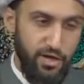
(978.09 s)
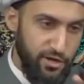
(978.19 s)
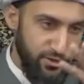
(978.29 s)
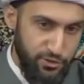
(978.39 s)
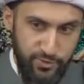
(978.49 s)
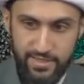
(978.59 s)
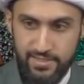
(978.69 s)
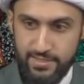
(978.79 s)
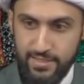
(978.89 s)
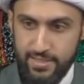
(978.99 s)
are three
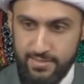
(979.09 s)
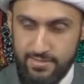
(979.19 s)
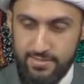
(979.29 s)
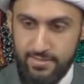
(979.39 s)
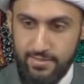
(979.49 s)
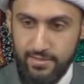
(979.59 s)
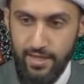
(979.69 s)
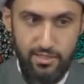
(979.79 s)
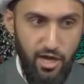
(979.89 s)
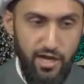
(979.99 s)
entities
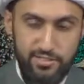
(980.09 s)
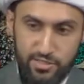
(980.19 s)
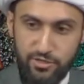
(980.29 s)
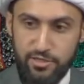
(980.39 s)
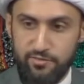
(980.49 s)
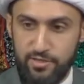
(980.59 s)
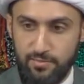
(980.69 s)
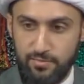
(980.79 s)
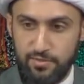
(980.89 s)
and God is the third of them.